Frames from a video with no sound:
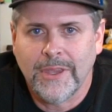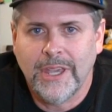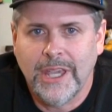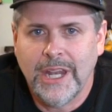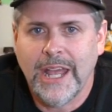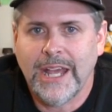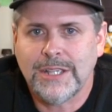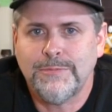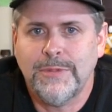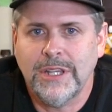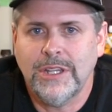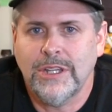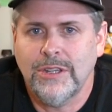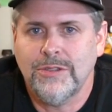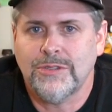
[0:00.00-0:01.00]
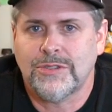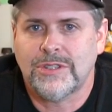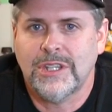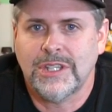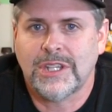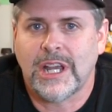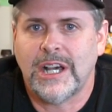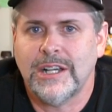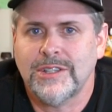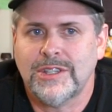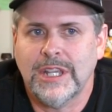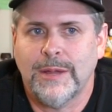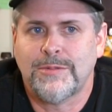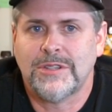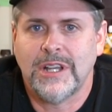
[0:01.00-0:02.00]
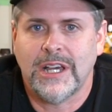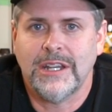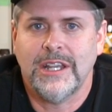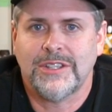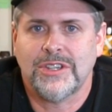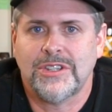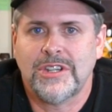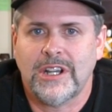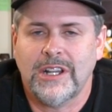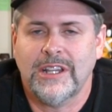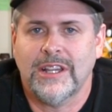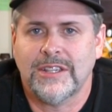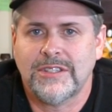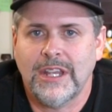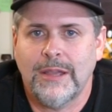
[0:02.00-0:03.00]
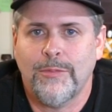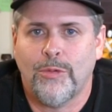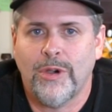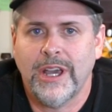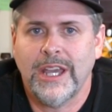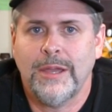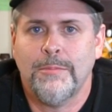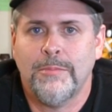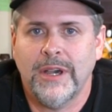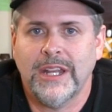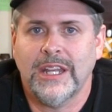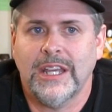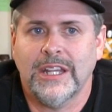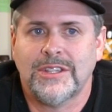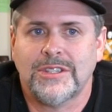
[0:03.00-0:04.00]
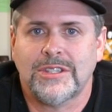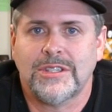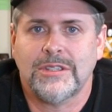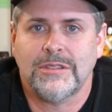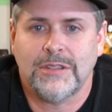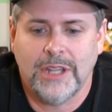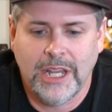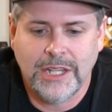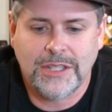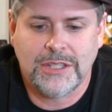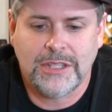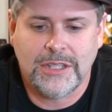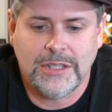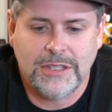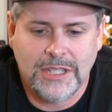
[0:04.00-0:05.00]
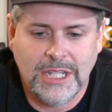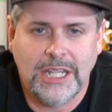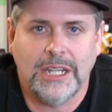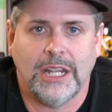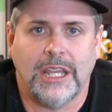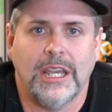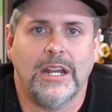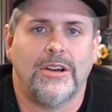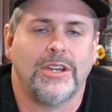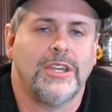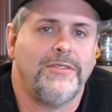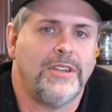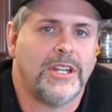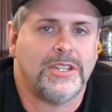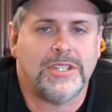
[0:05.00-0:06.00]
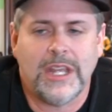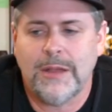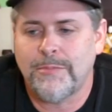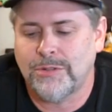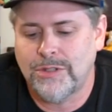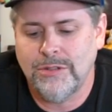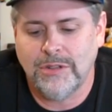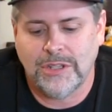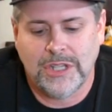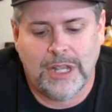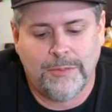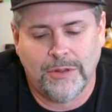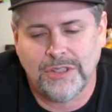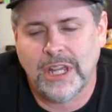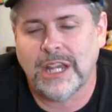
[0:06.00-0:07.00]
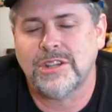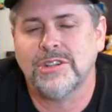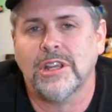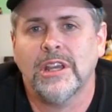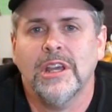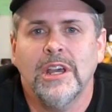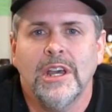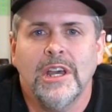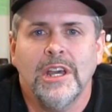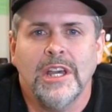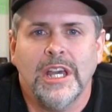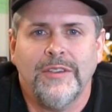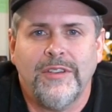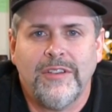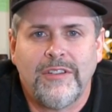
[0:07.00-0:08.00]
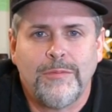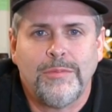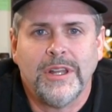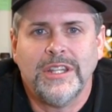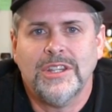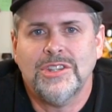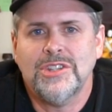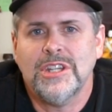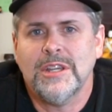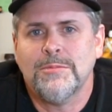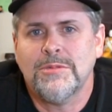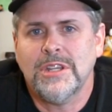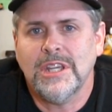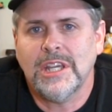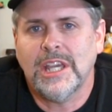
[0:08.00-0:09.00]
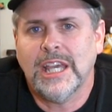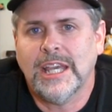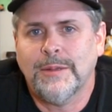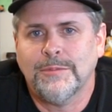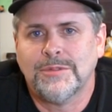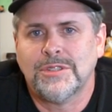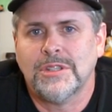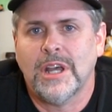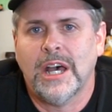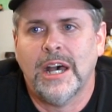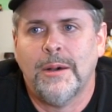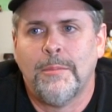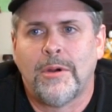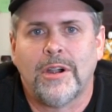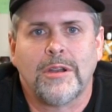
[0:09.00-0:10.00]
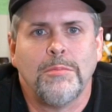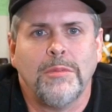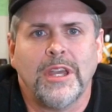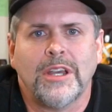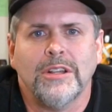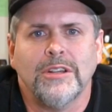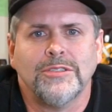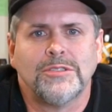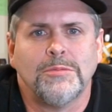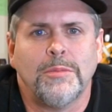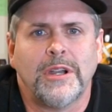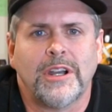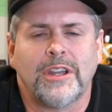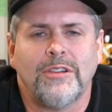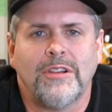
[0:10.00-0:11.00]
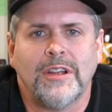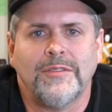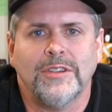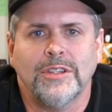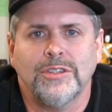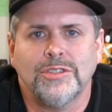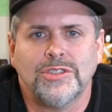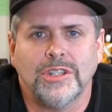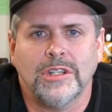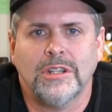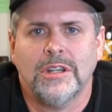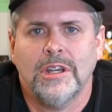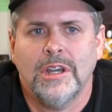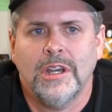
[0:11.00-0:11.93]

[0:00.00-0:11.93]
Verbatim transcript: it has been used, this concept's not necessarily the same way, but it's seen again. I'll give you an example, 2 examples actually. If you ever played the GMT games, Mark Miklos' American Revolution,